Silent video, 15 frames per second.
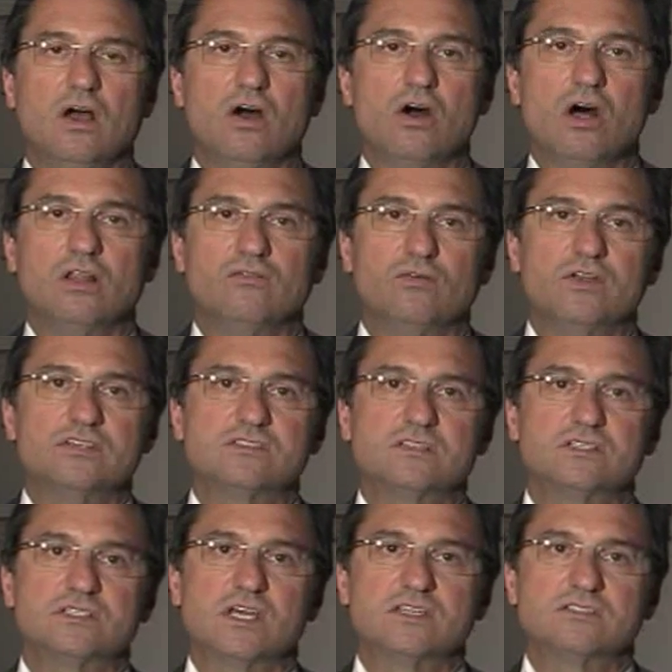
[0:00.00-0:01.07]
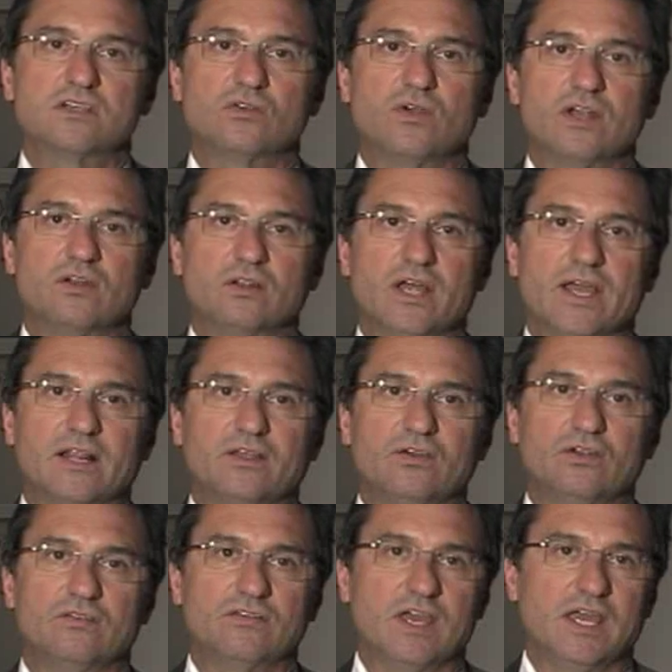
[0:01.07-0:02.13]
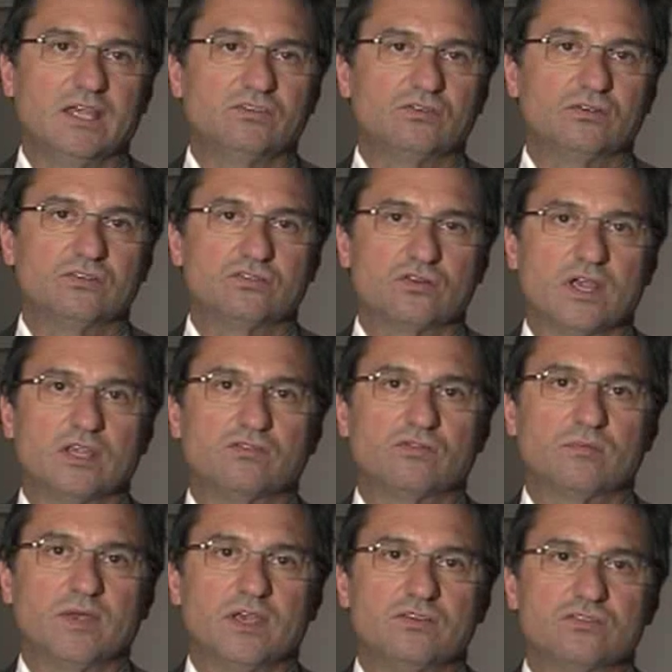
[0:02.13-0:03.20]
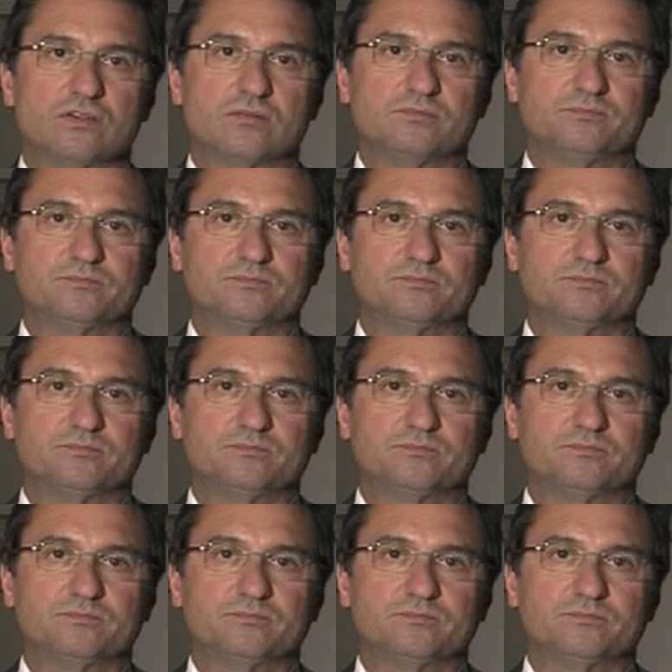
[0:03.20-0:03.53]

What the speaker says: all of which suggest a greater likelihood of cancerous transformation.